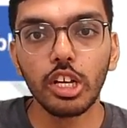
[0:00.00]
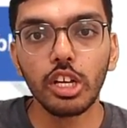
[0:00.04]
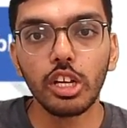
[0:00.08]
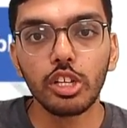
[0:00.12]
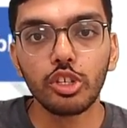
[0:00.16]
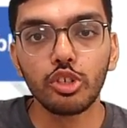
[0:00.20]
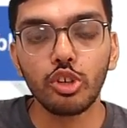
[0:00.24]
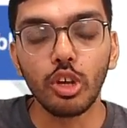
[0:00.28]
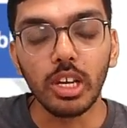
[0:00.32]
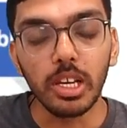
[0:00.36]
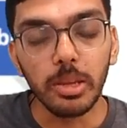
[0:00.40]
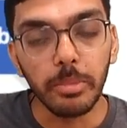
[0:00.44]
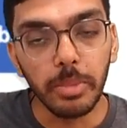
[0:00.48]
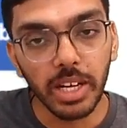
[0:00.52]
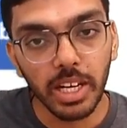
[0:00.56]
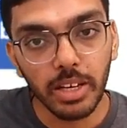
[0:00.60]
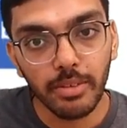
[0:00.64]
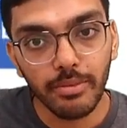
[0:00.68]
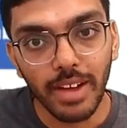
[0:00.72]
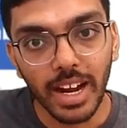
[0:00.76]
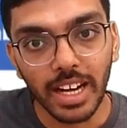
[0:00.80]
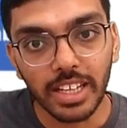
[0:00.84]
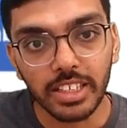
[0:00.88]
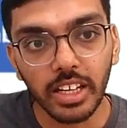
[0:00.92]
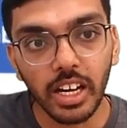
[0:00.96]
So limiting
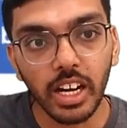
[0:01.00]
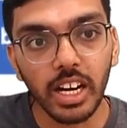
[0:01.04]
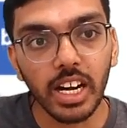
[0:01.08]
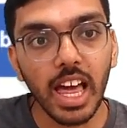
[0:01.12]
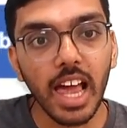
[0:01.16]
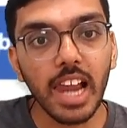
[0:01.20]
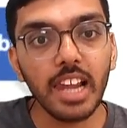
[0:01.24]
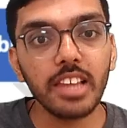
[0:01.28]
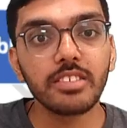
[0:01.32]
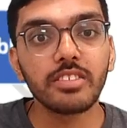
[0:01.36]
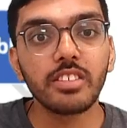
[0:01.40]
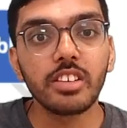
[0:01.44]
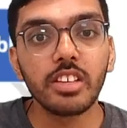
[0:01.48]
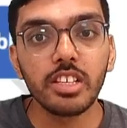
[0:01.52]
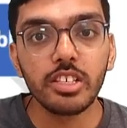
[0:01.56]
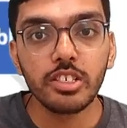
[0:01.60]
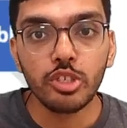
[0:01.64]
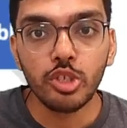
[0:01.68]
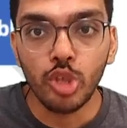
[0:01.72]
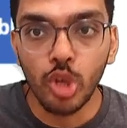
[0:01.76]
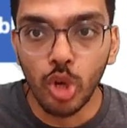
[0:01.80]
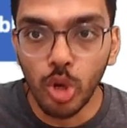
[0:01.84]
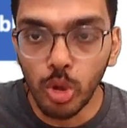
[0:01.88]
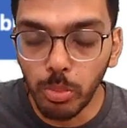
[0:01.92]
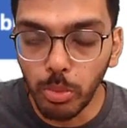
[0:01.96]
factor analysis,
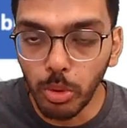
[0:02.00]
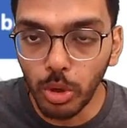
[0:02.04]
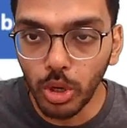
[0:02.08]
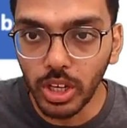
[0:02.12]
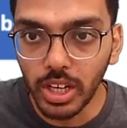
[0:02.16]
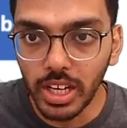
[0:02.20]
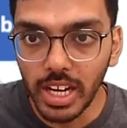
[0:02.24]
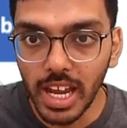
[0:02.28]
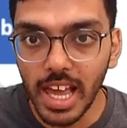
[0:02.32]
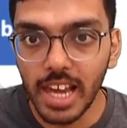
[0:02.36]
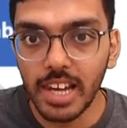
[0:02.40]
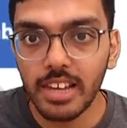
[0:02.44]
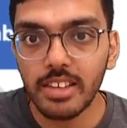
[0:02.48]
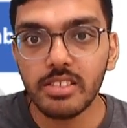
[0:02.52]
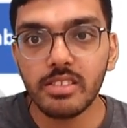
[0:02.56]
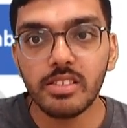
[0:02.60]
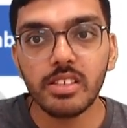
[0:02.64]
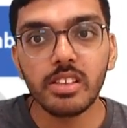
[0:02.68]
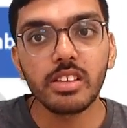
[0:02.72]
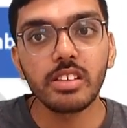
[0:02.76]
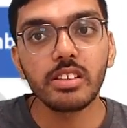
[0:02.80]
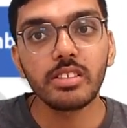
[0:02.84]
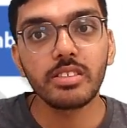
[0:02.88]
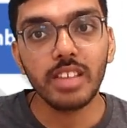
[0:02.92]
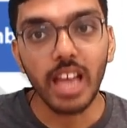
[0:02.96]
throughput
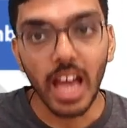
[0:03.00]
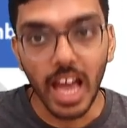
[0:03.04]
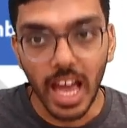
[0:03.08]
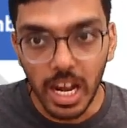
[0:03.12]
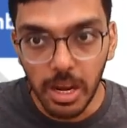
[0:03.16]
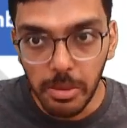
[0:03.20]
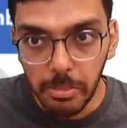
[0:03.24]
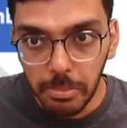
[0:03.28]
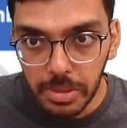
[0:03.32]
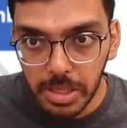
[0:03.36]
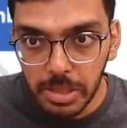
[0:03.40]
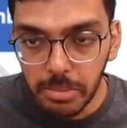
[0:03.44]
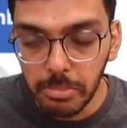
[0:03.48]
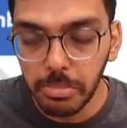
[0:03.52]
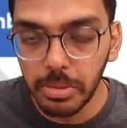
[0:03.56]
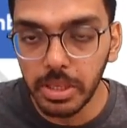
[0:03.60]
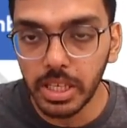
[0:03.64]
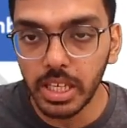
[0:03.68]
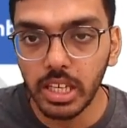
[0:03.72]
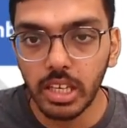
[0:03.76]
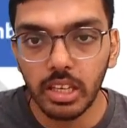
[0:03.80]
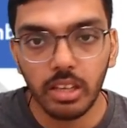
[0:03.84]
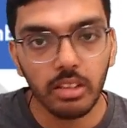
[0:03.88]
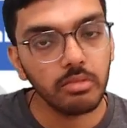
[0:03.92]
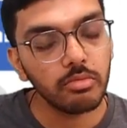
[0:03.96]
analysis,
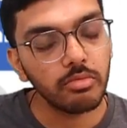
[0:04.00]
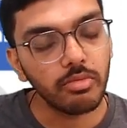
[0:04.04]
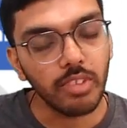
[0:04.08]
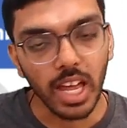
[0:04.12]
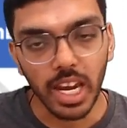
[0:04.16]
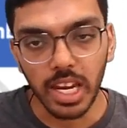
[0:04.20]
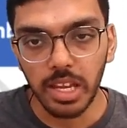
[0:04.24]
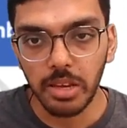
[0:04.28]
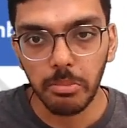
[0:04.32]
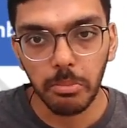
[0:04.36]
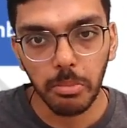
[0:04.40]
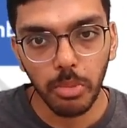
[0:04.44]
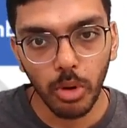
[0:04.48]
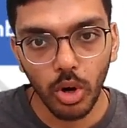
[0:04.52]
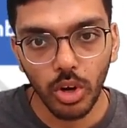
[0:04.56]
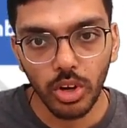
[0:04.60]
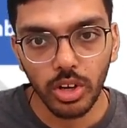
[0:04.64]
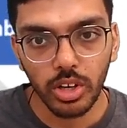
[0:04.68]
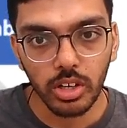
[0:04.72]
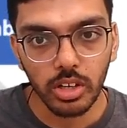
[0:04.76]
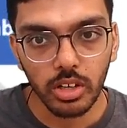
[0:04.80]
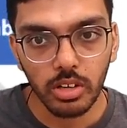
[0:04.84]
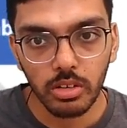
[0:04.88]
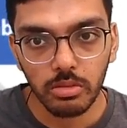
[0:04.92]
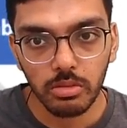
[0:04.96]
LPP, very
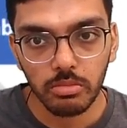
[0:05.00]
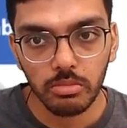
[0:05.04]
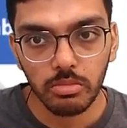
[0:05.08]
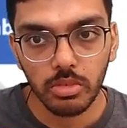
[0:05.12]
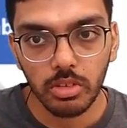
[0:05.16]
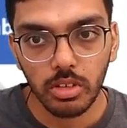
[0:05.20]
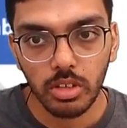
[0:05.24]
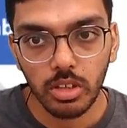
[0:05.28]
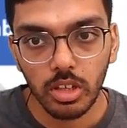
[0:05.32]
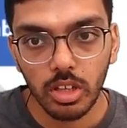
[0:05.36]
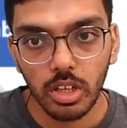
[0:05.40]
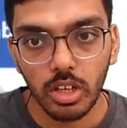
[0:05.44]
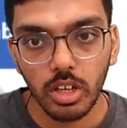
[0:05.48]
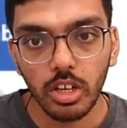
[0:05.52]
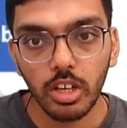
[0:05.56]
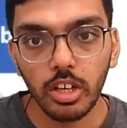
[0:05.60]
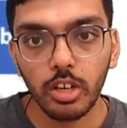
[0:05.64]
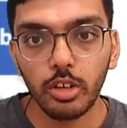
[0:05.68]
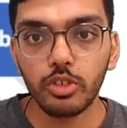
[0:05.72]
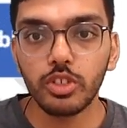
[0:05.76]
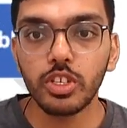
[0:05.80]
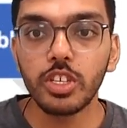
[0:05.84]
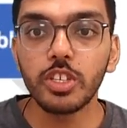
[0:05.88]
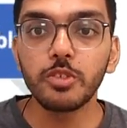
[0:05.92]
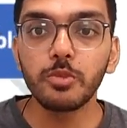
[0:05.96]
important.
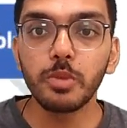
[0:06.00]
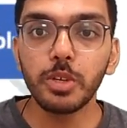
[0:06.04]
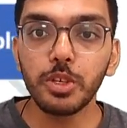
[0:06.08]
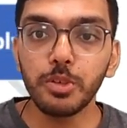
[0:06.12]
Now since we're